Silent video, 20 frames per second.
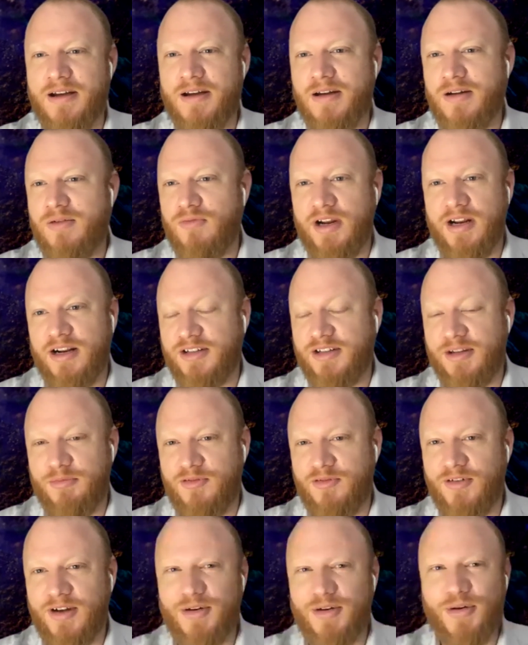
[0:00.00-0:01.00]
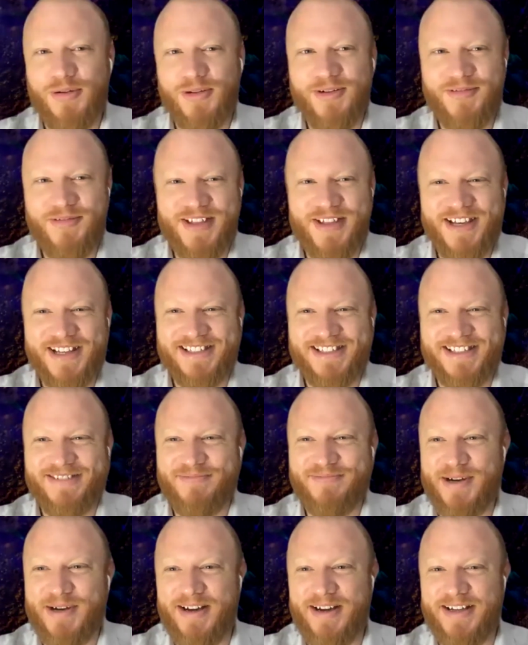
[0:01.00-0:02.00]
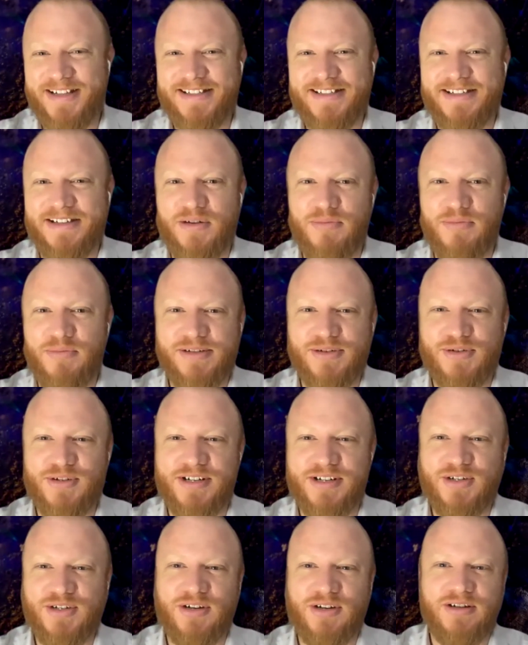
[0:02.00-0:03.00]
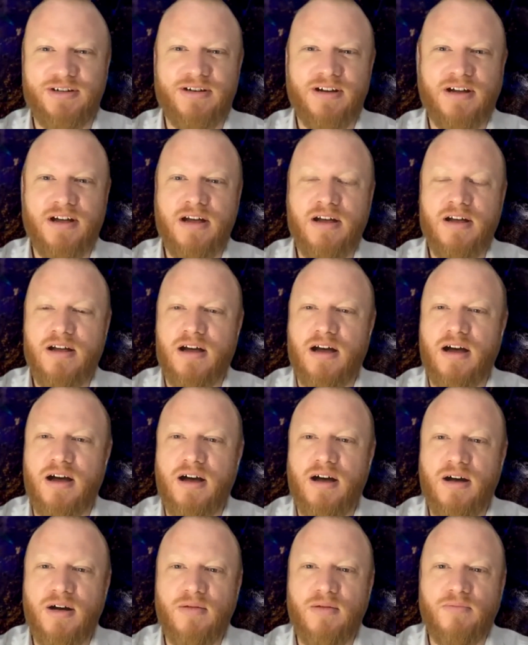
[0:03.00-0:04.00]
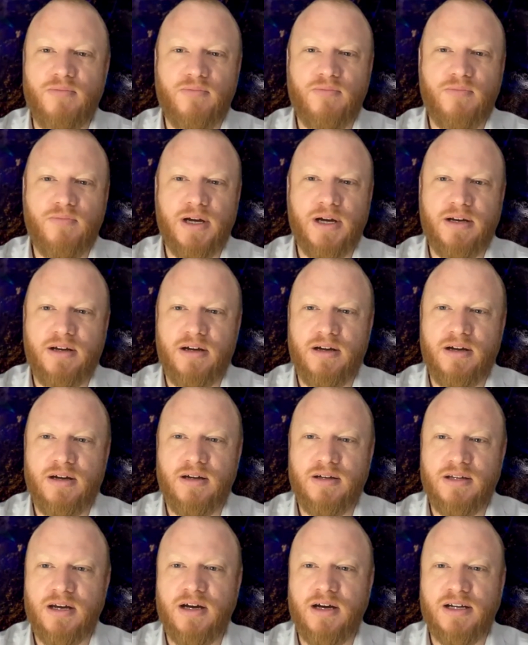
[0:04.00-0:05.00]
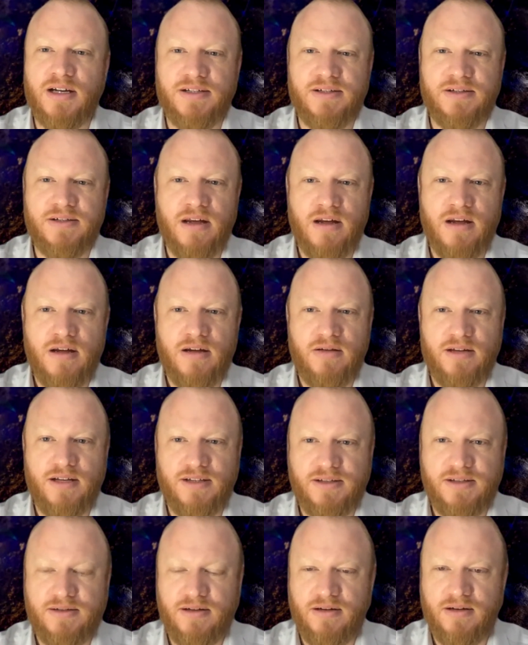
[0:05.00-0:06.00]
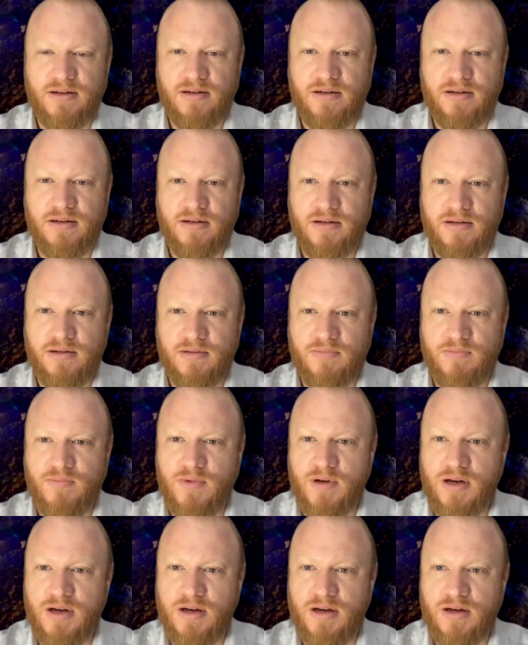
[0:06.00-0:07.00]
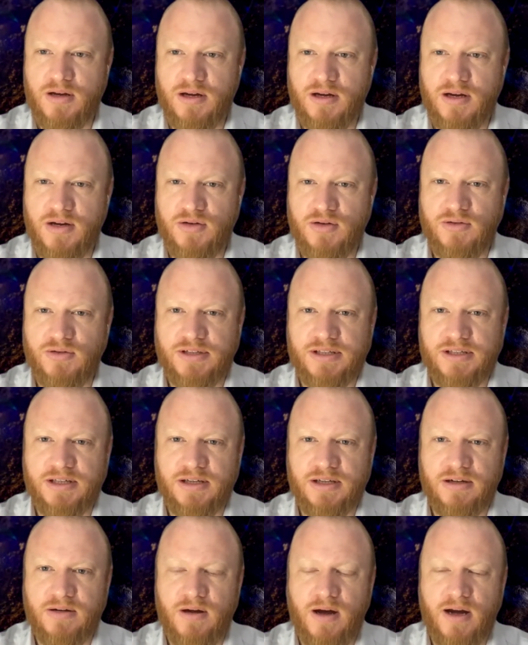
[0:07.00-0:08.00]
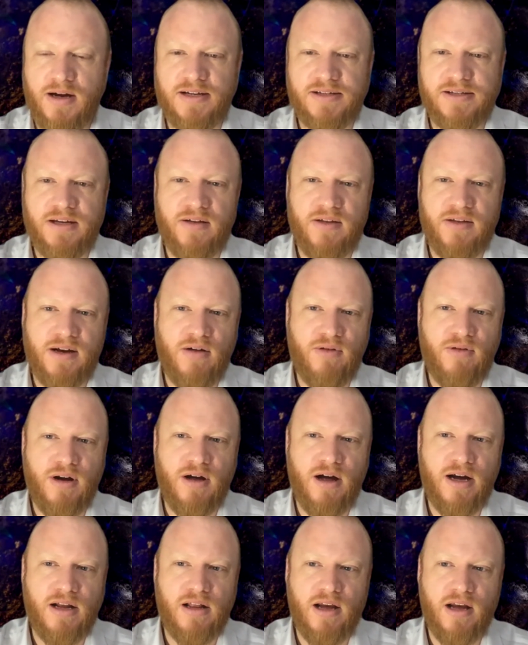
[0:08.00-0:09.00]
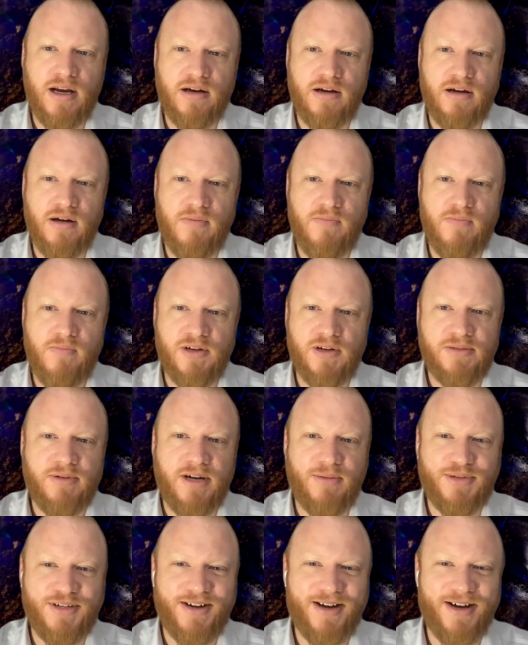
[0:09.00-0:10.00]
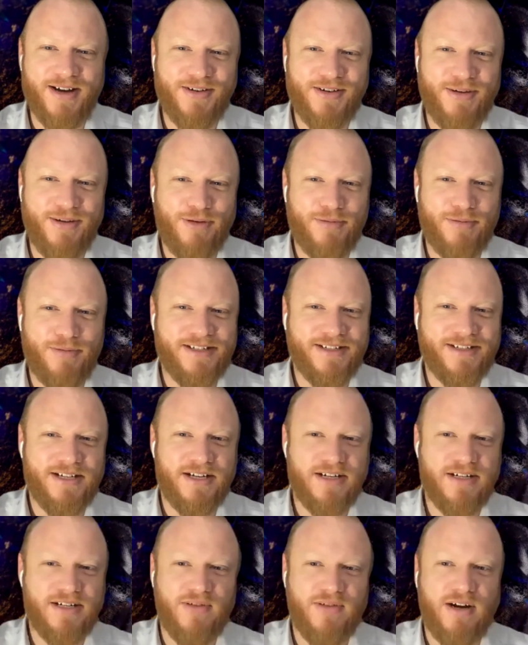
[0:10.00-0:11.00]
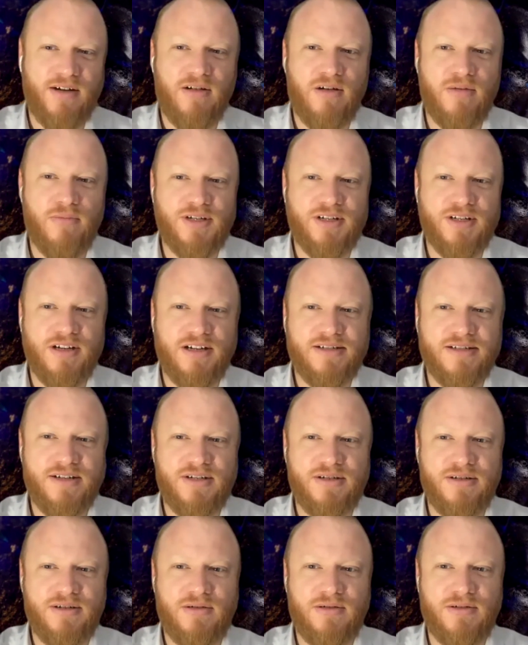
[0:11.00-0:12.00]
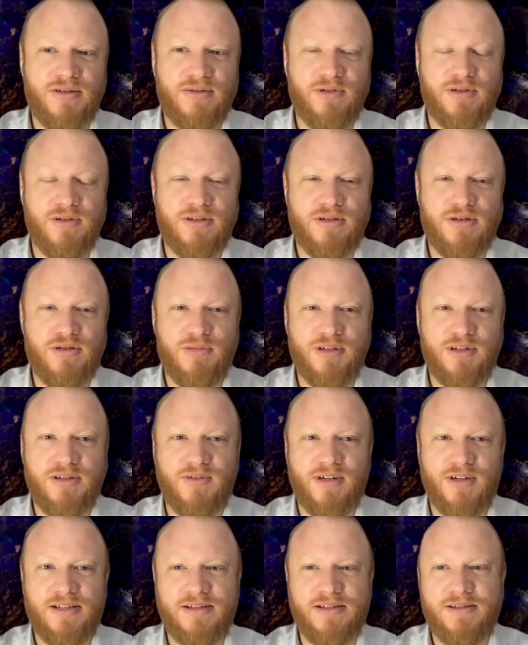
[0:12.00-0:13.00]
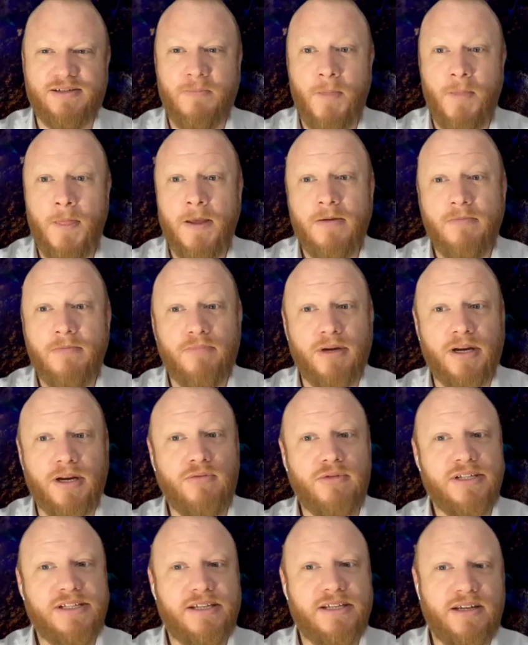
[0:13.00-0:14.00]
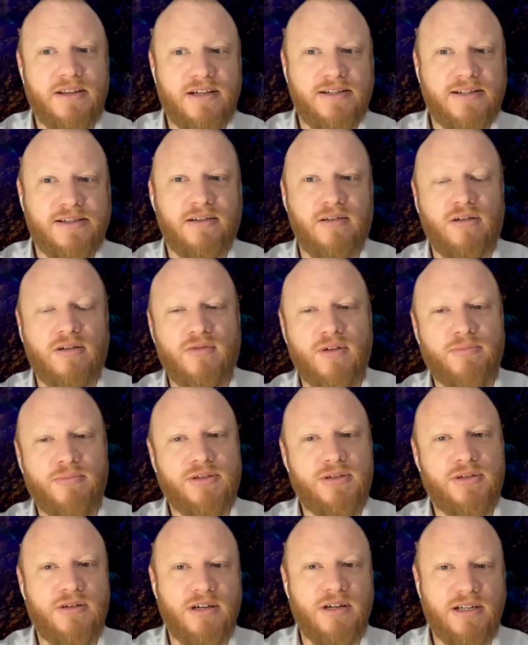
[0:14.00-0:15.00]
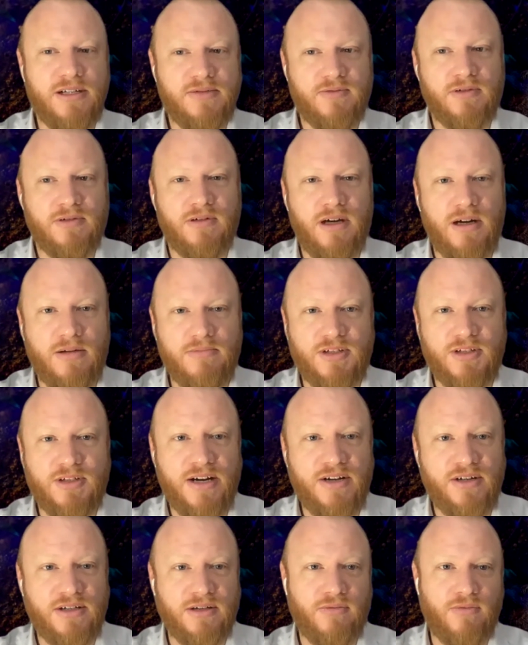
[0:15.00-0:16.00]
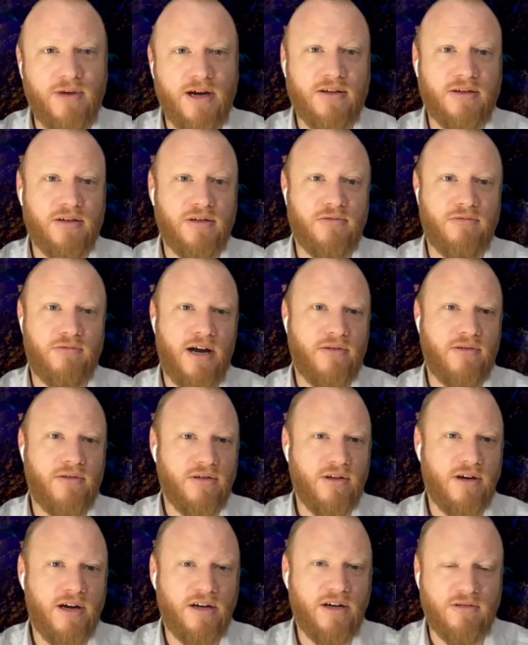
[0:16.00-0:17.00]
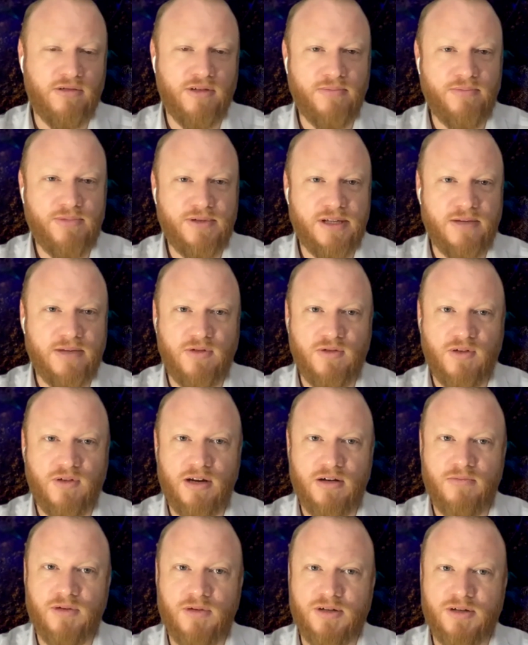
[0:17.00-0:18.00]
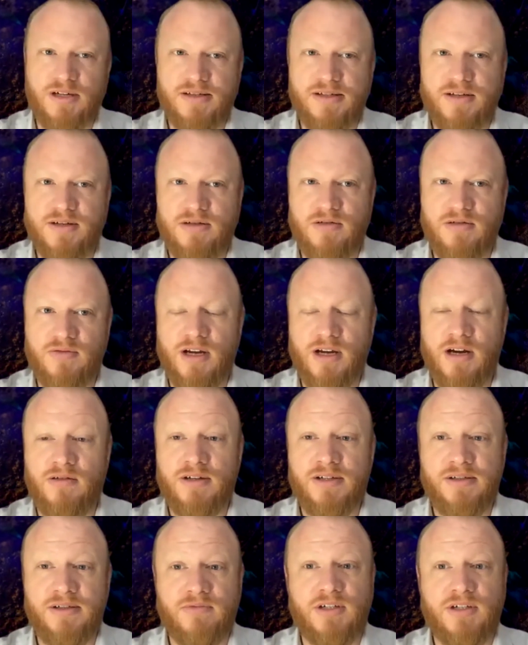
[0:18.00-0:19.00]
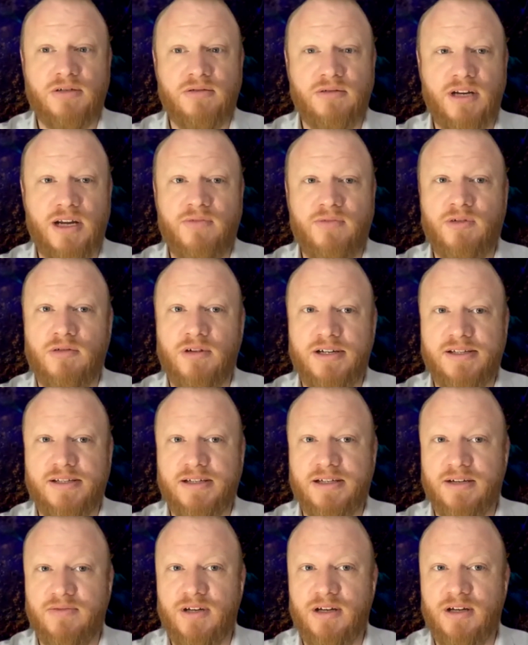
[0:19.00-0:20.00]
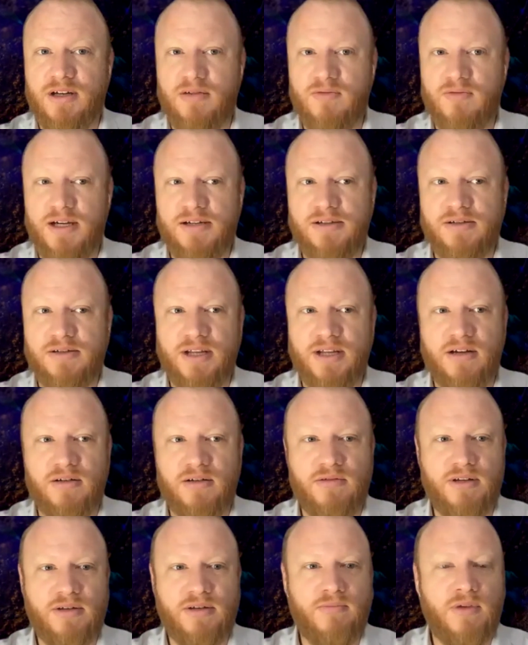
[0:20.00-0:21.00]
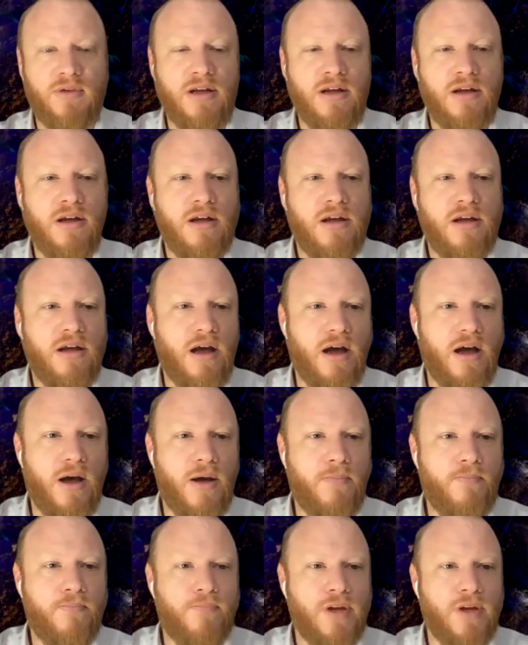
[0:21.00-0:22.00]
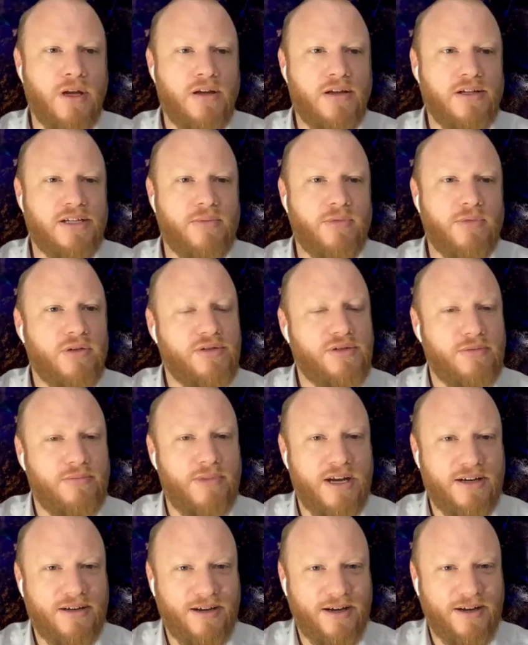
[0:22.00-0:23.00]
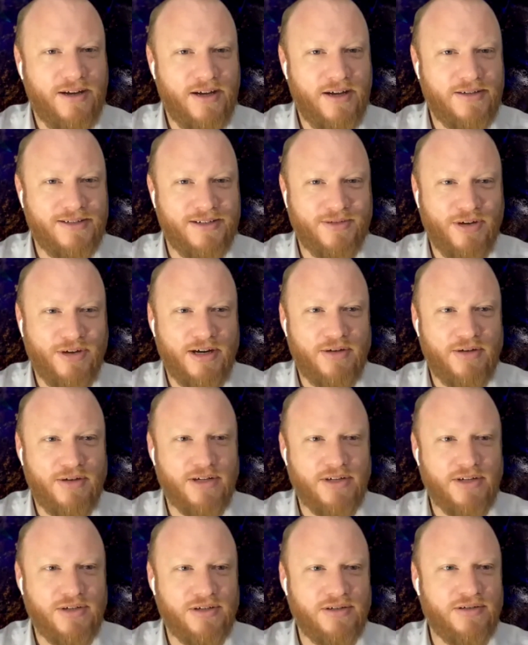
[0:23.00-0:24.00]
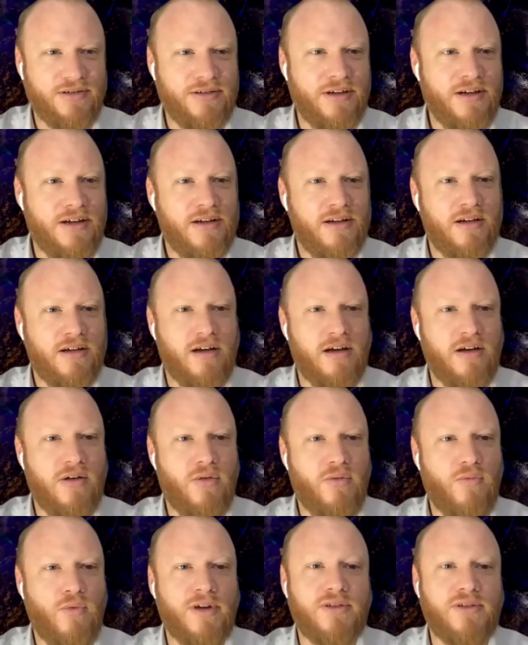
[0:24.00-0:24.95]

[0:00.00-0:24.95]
we can actually provide all of these parts, as Andre showed. Yeah, that's interesting. I guess the thing I would highlight, there's perhaps a representation of error homogenization across multi-qubit devices, but I would say there's a lot of opportunities for changing the way that you route your algorithms if you get homogenization of your errors, which could have quite significant effects on the algorithm. Someone also asked a great question. What